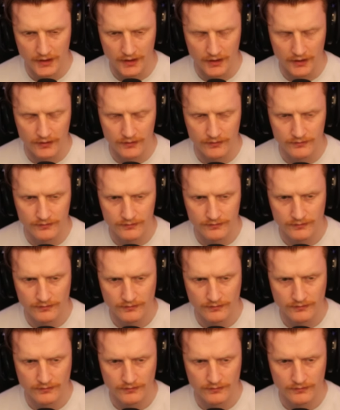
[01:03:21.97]
Uh-oh.
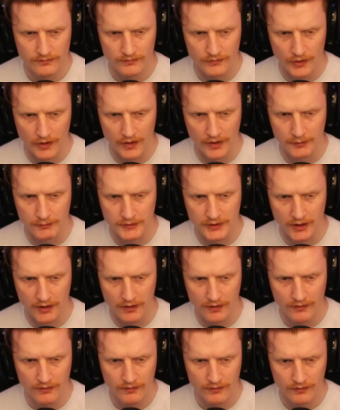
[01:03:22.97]
One of them's gone.